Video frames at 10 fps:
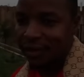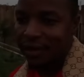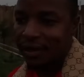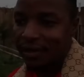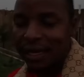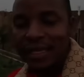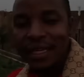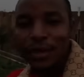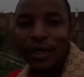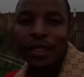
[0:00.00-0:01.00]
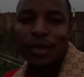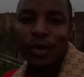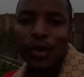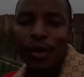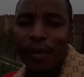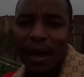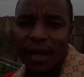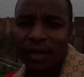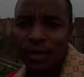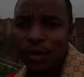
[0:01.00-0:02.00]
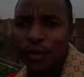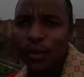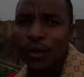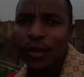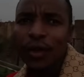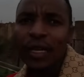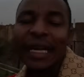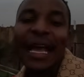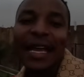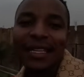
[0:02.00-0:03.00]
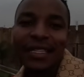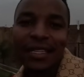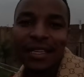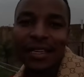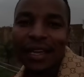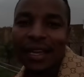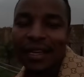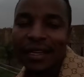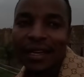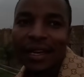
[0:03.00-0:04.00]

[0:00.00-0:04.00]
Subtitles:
I just wanted to go back to reality and